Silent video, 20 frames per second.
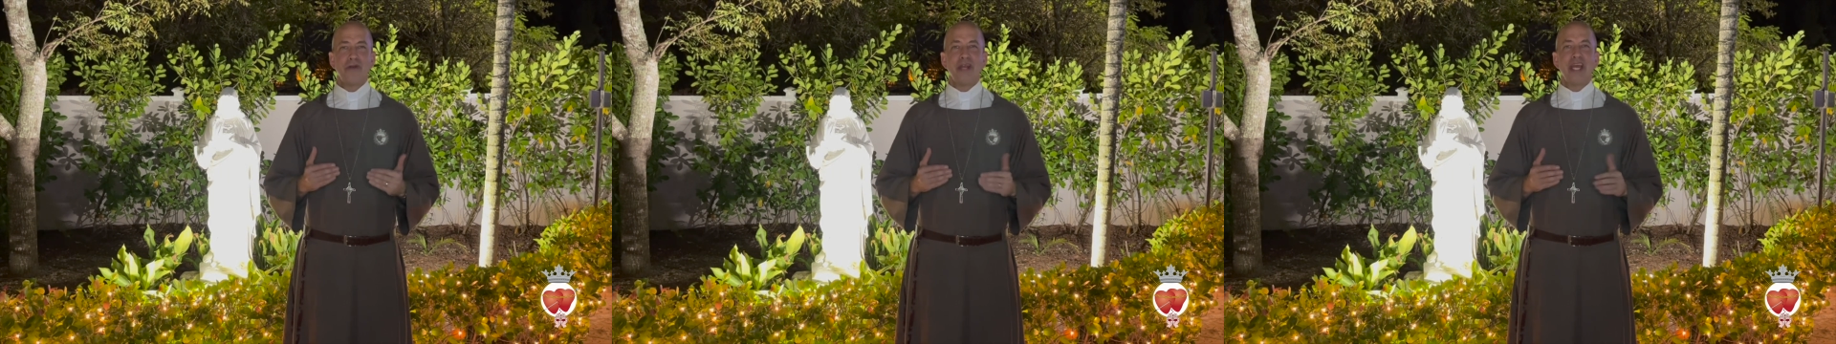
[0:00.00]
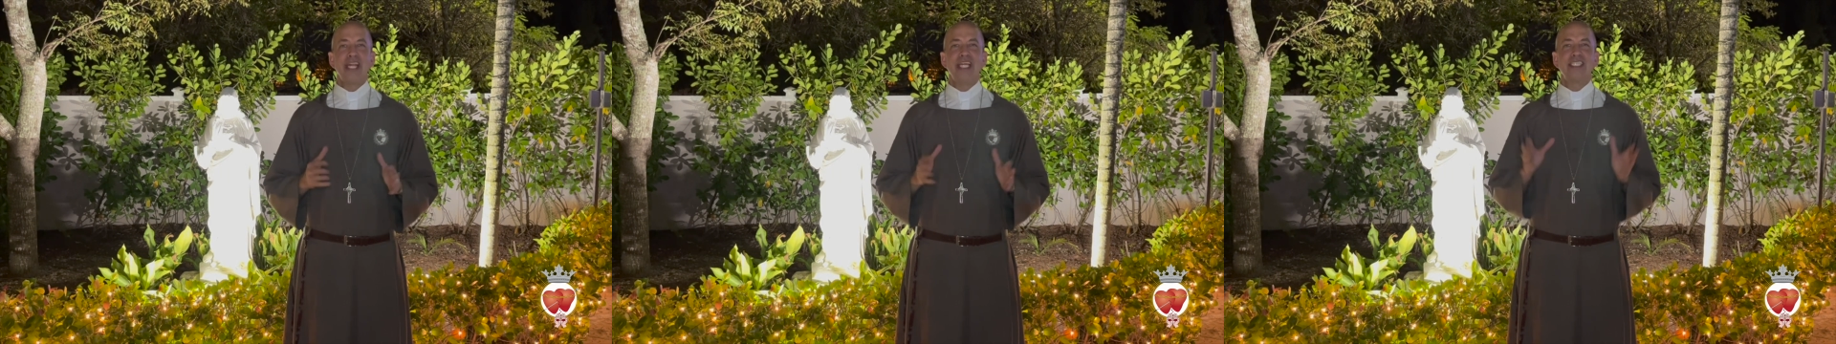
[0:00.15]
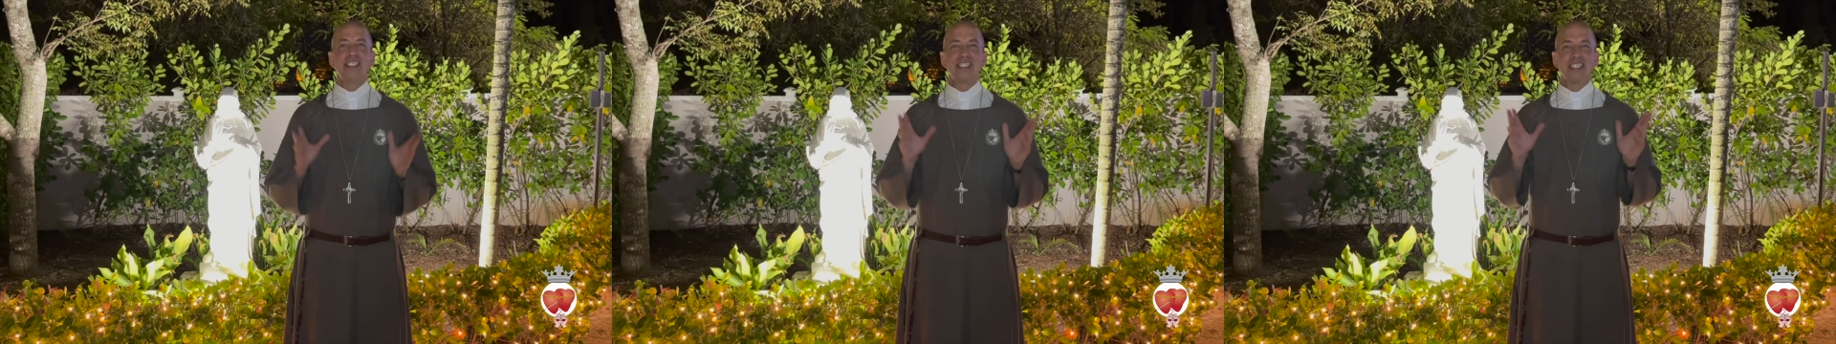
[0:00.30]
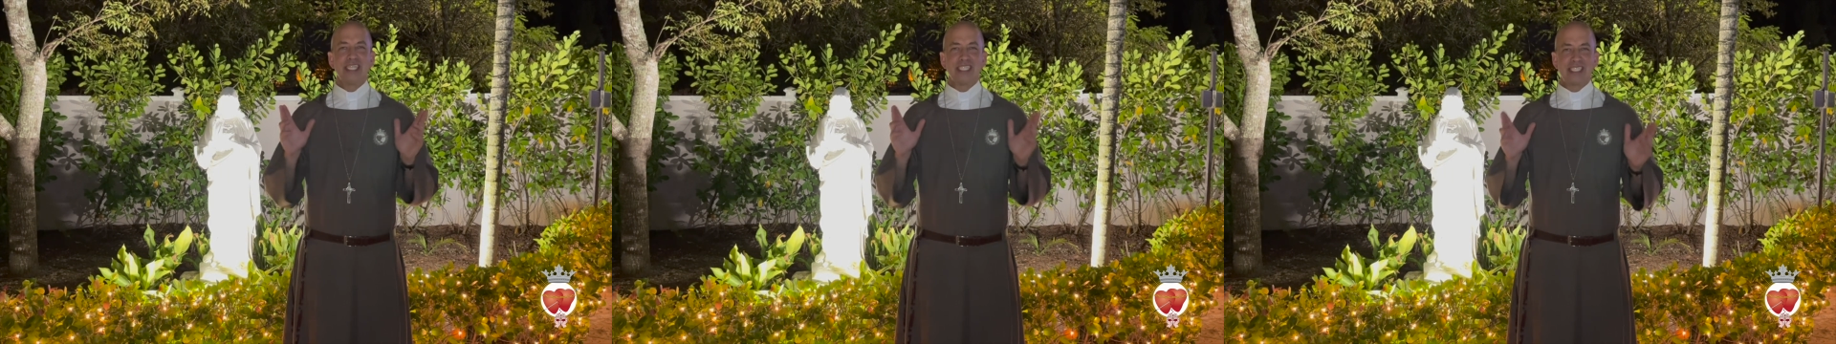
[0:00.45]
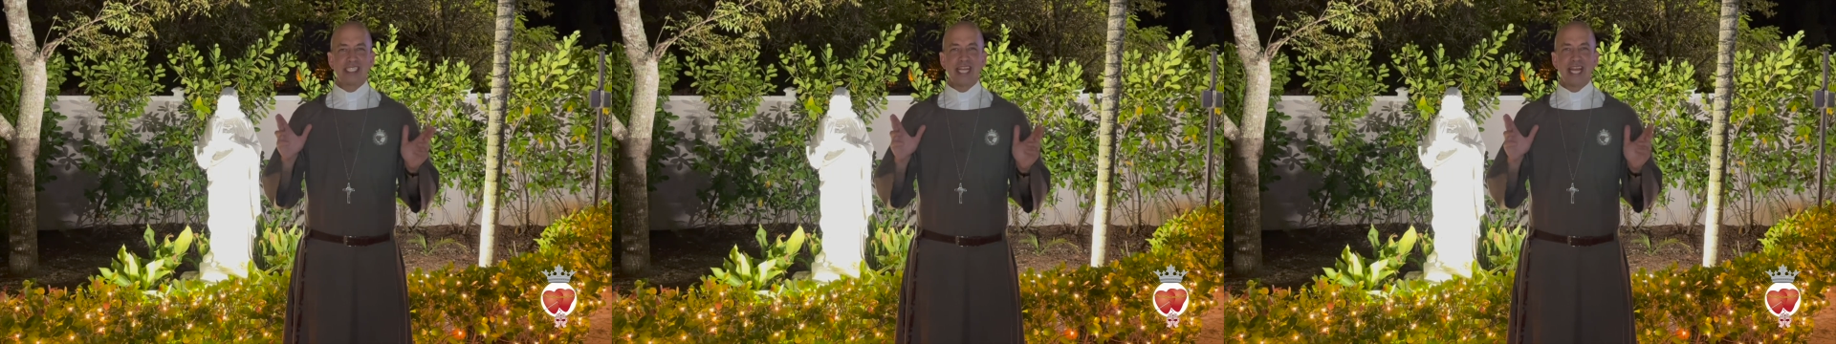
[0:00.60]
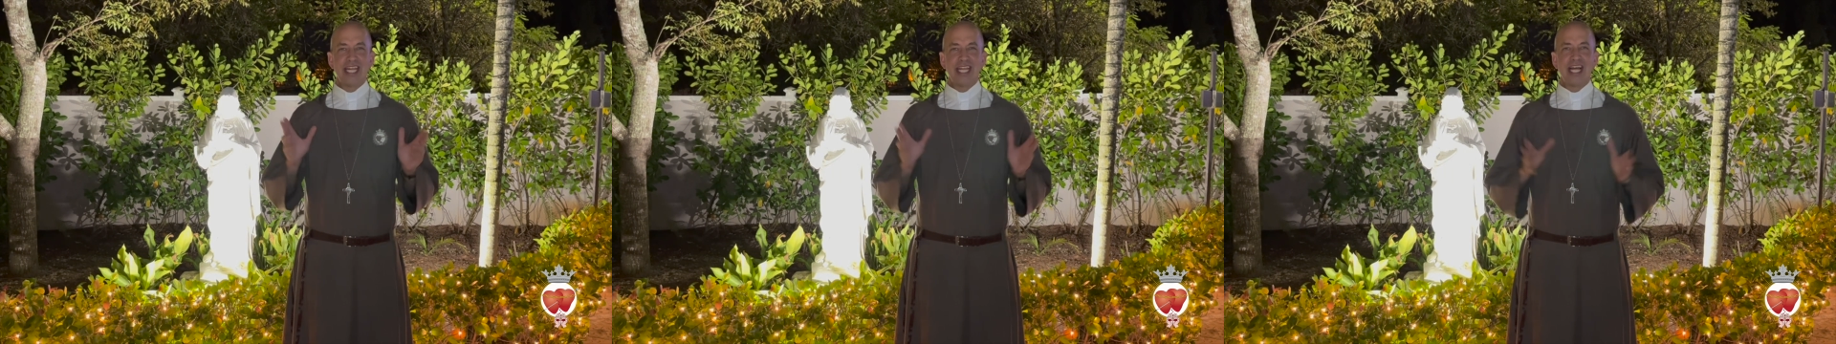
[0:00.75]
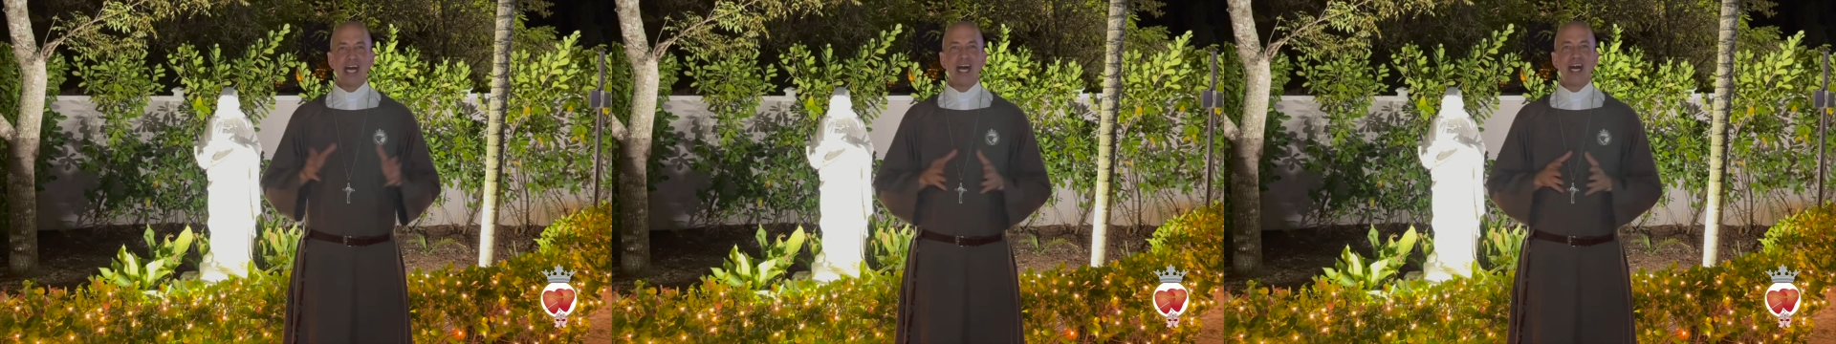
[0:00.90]
and his
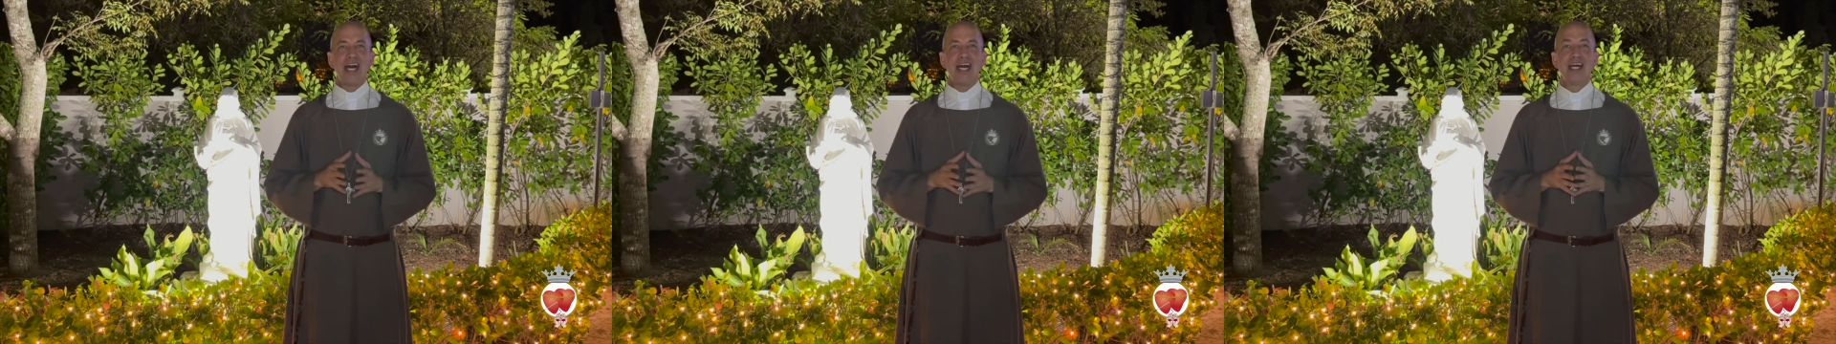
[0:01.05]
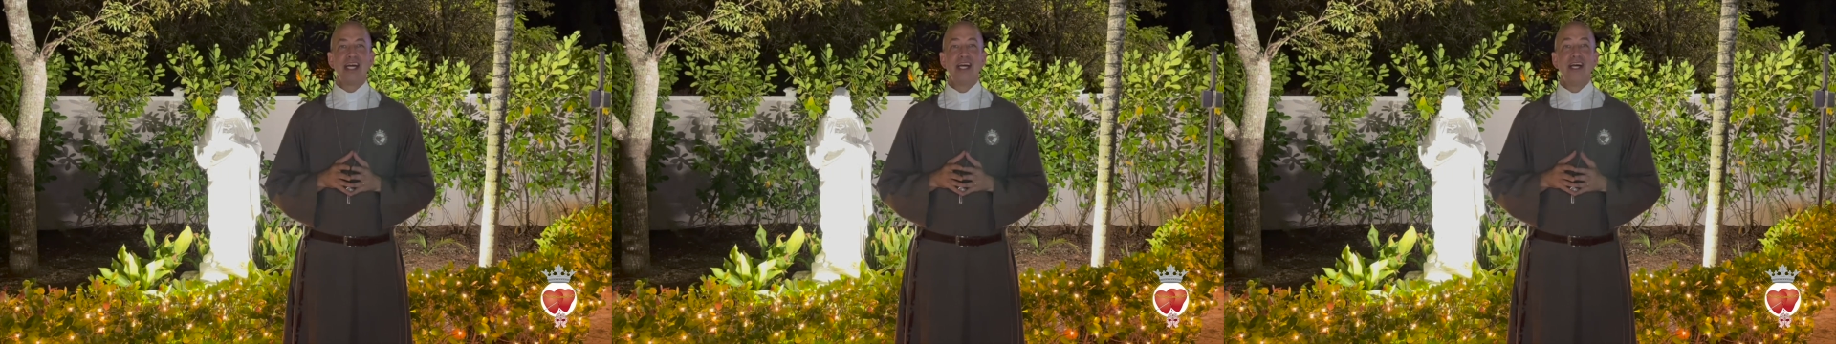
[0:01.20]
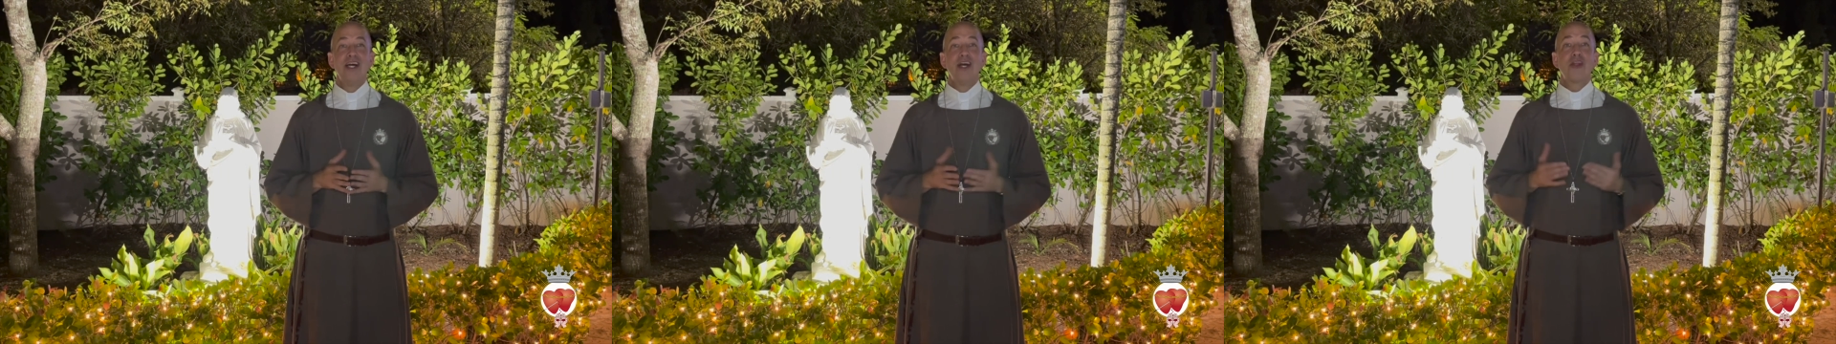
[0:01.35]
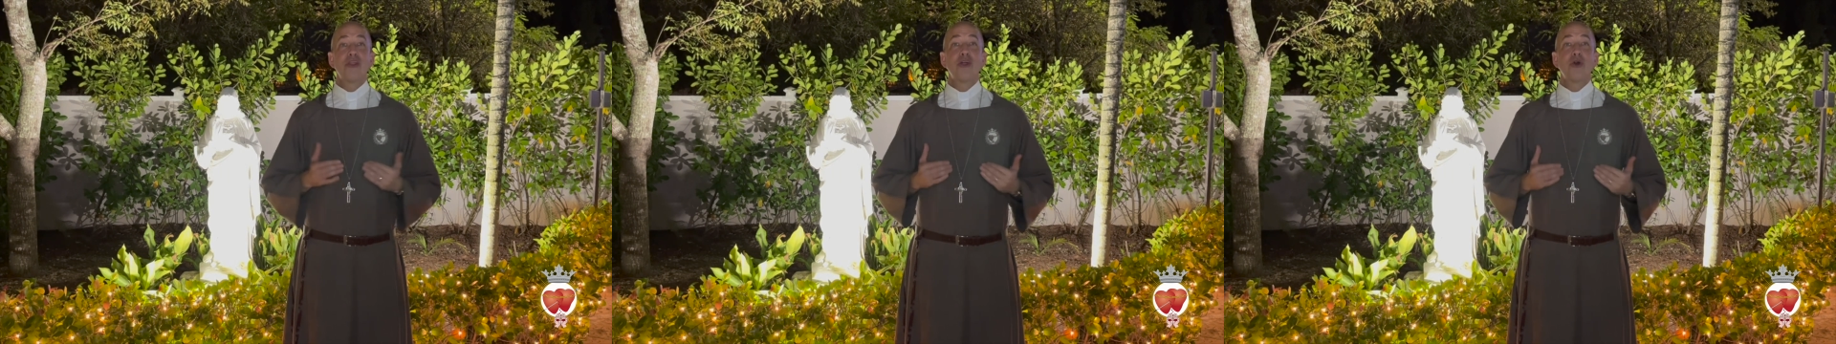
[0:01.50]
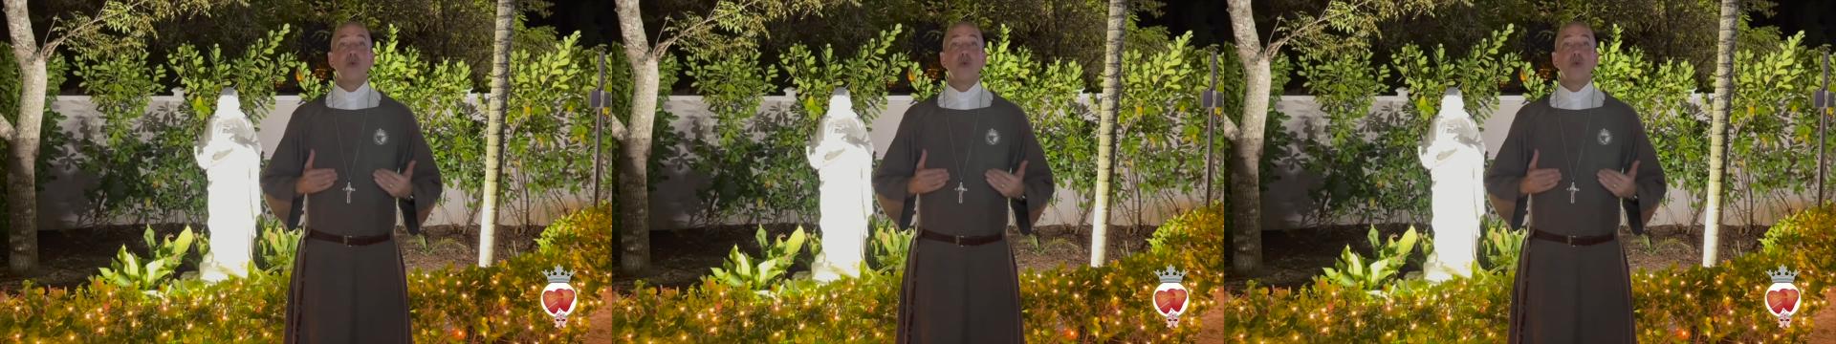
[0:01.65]
selah, the